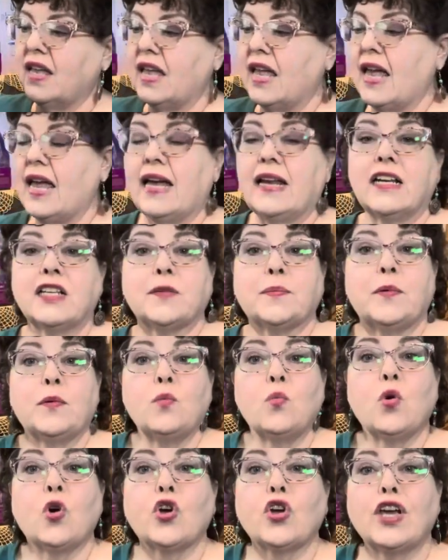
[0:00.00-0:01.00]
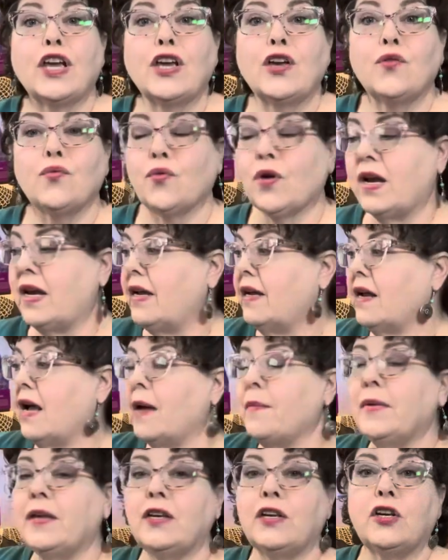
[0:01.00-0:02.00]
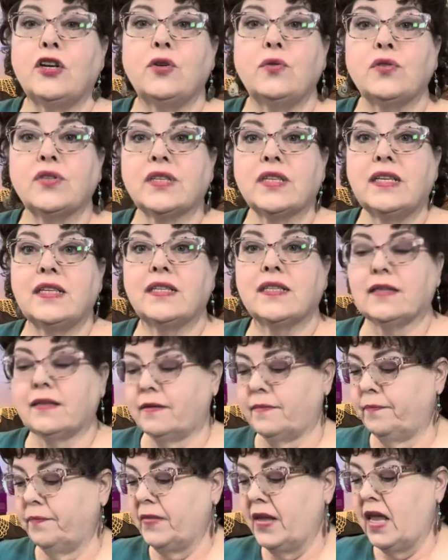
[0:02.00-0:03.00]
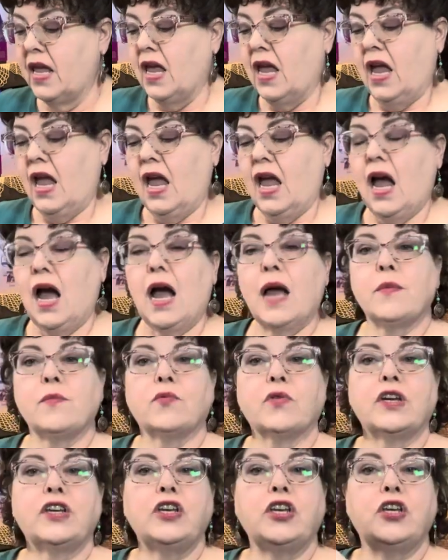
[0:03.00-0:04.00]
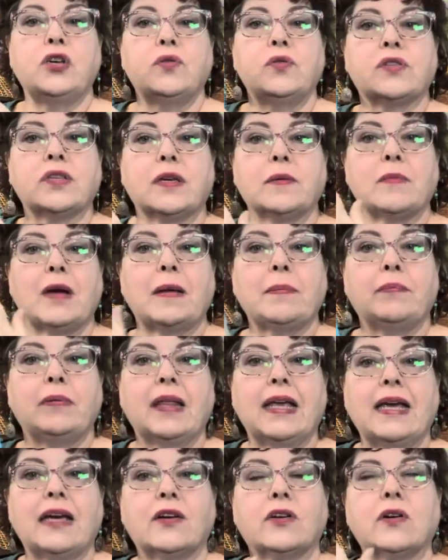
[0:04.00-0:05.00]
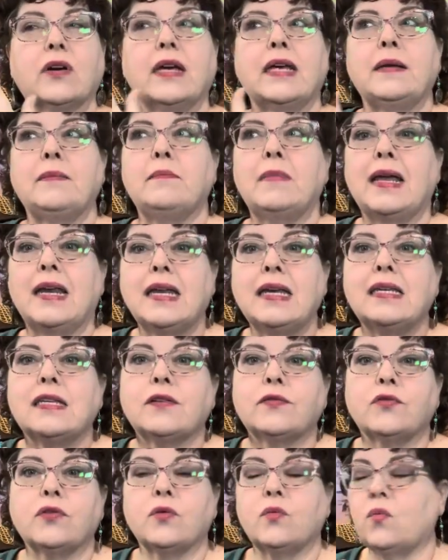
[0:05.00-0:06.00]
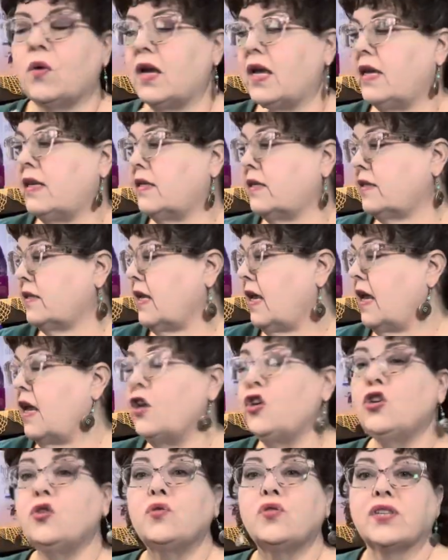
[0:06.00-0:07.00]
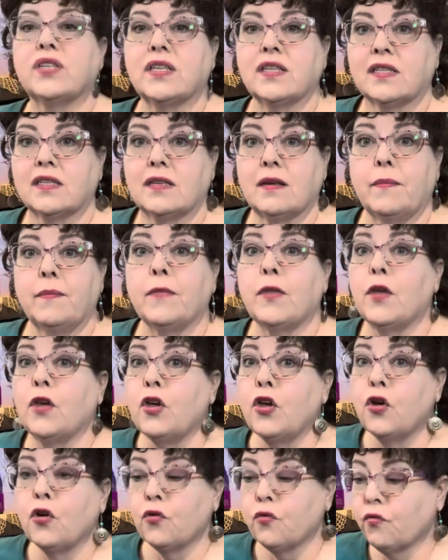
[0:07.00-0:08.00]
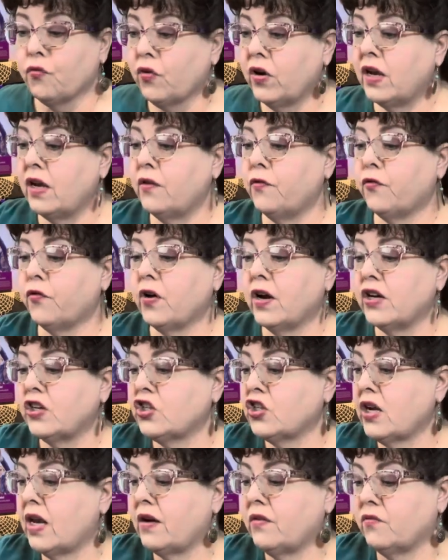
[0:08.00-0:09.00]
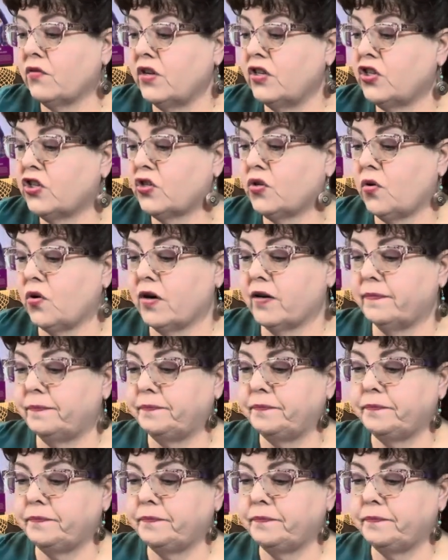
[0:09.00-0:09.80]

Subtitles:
and it's been working great. I'm in a new season. I'm reusing my planner in many different ways. New system, refresh and restart.